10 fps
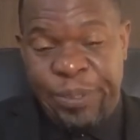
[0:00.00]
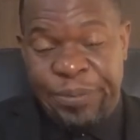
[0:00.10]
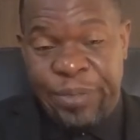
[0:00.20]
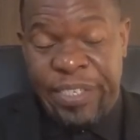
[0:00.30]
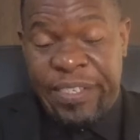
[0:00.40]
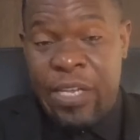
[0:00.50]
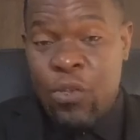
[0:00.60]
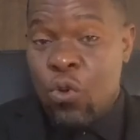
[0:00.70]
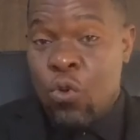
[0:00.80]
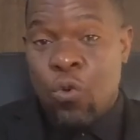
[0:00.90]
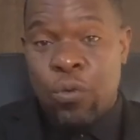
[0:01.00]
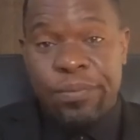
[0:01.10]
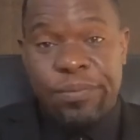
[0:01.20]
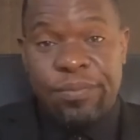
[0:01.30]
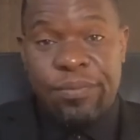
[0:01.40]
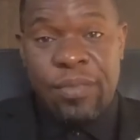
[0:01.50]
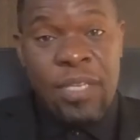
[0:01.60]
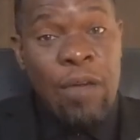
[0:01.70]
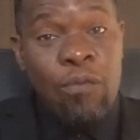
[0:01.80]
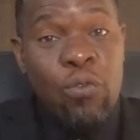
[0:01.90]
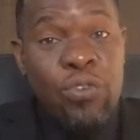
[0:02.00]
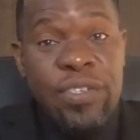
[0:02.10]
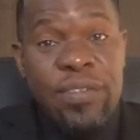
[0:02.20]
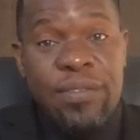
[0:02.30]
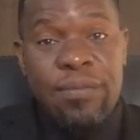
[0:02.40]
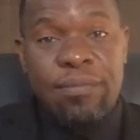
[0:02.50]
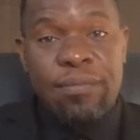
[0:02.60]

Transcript: when they tell you no, they have good reasons.